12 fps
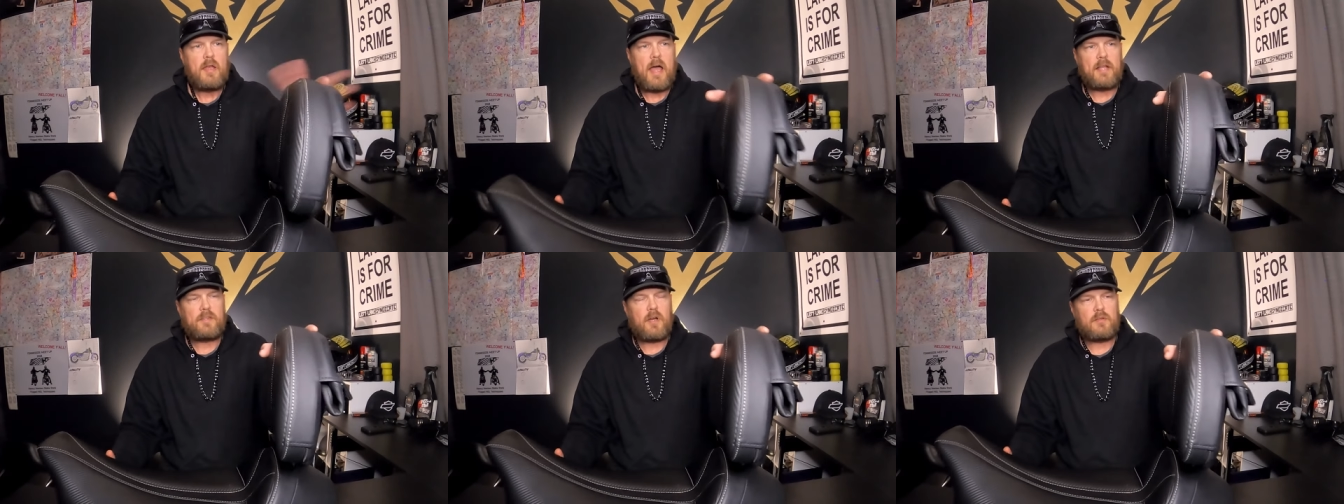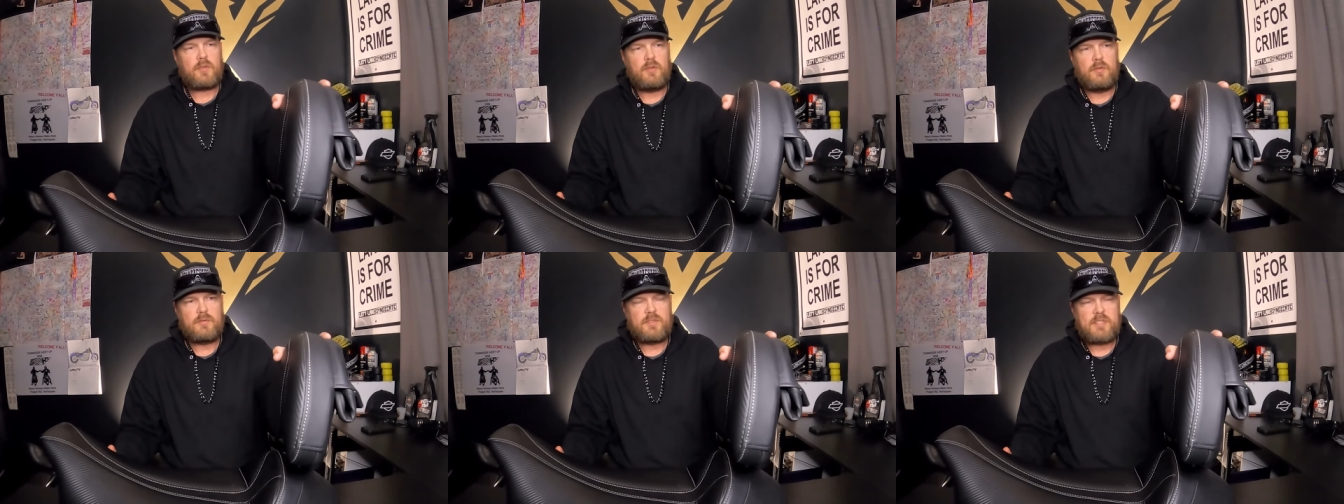Now I talked
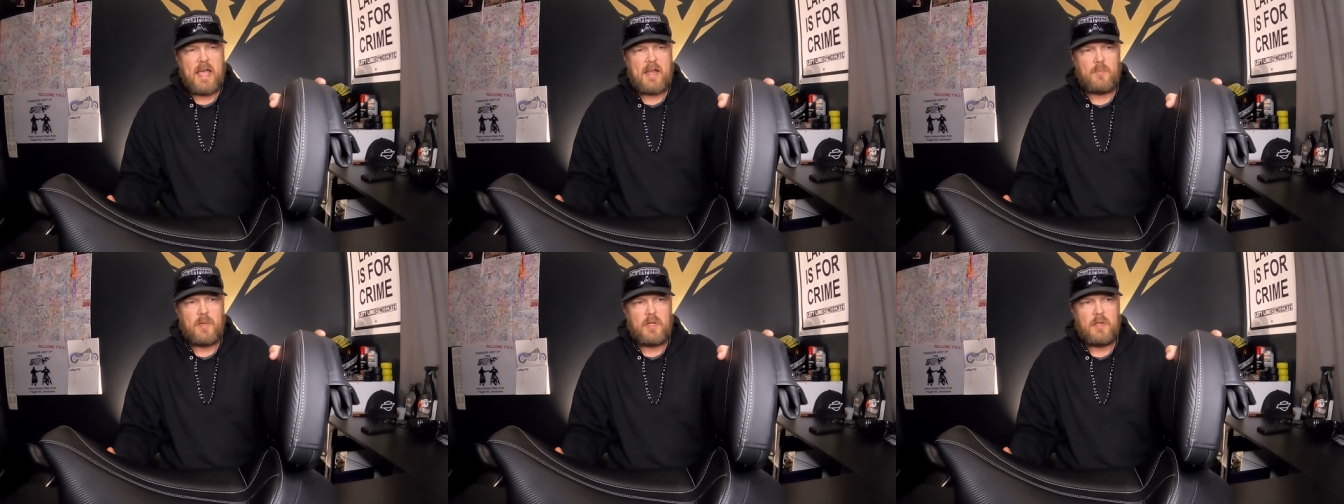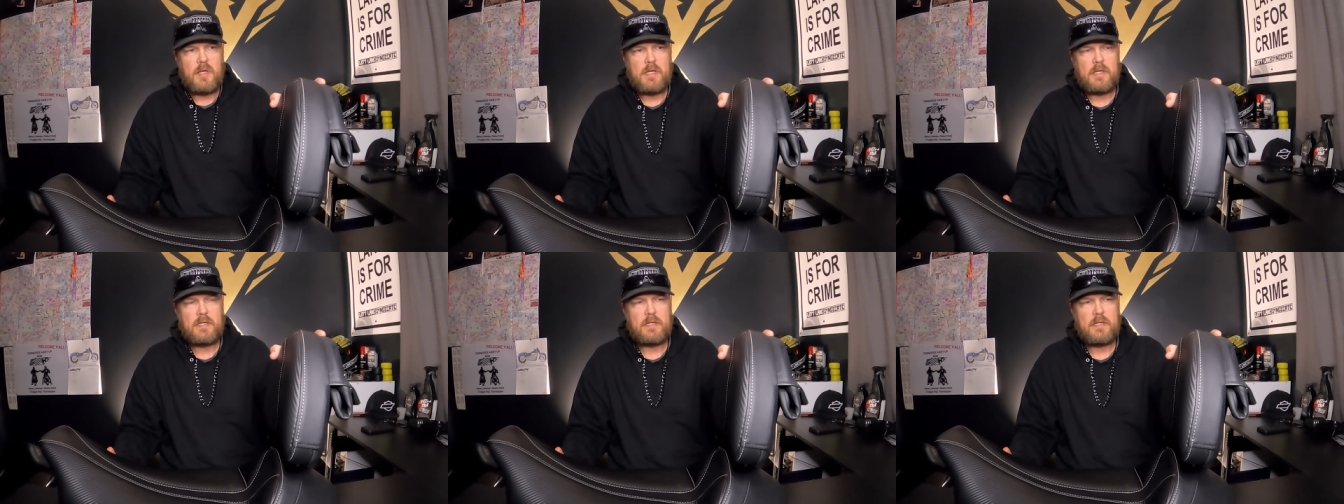to Saddlemen
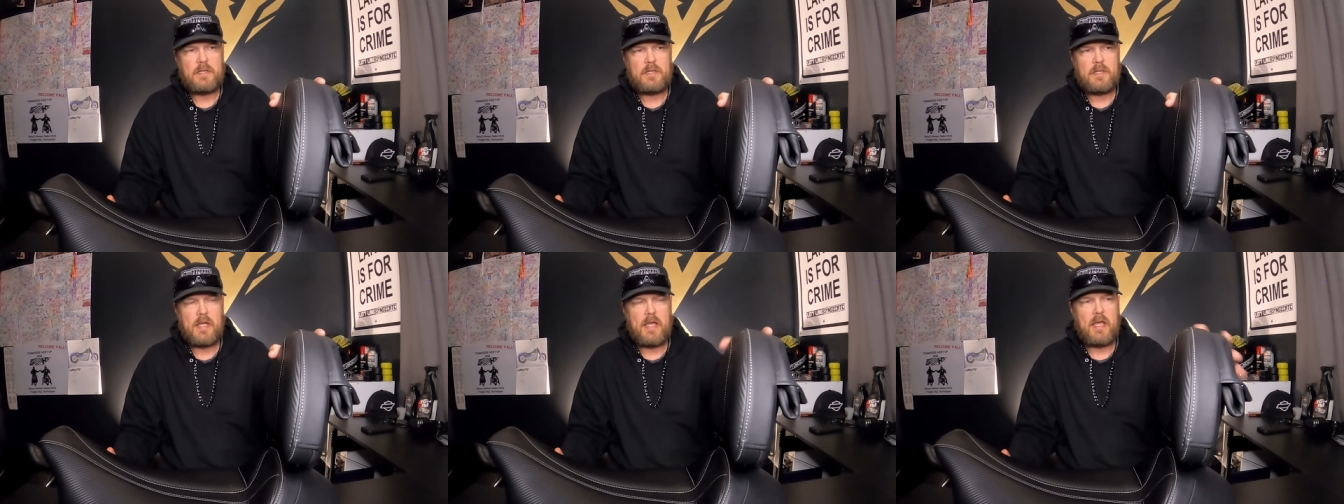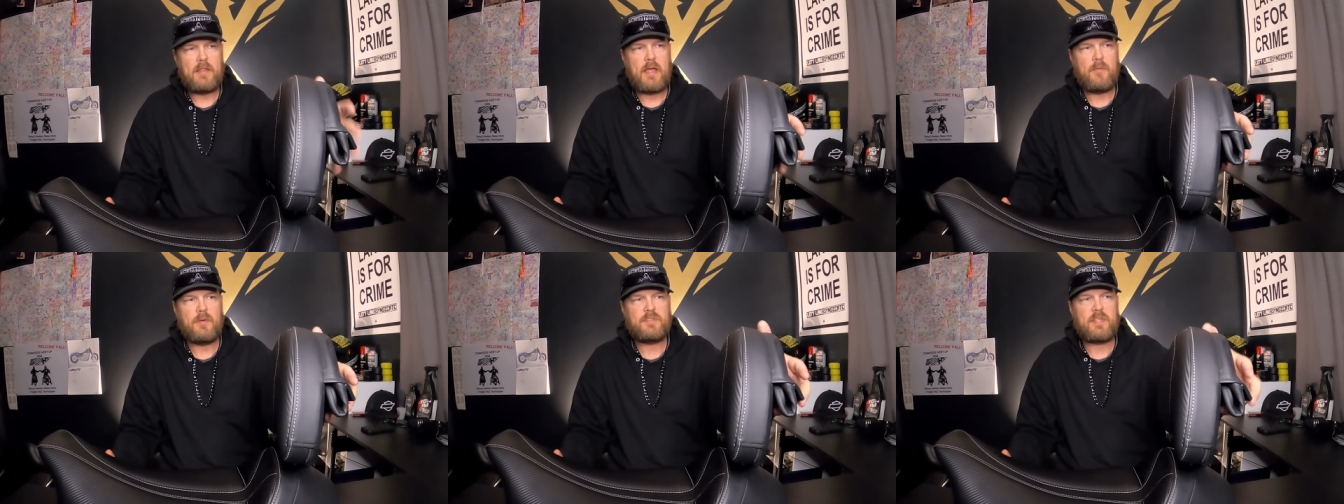and
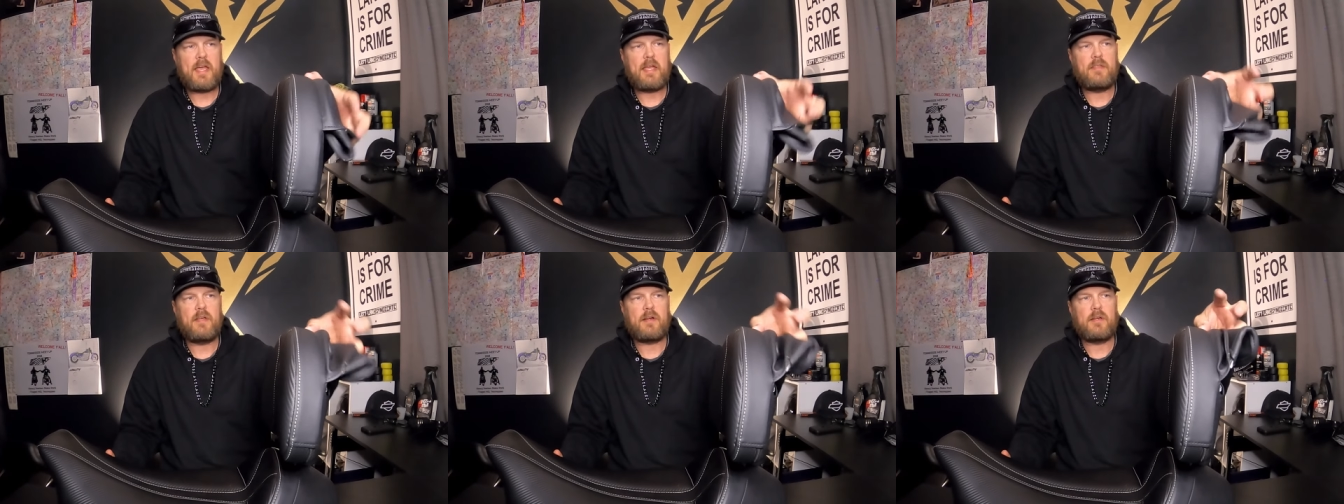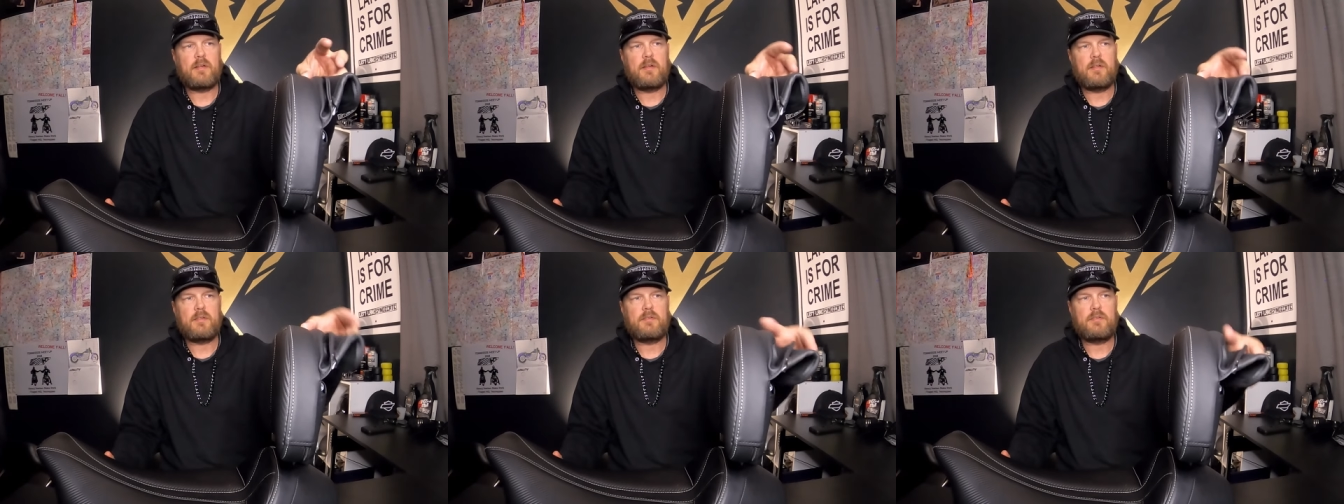they was saying they're gonna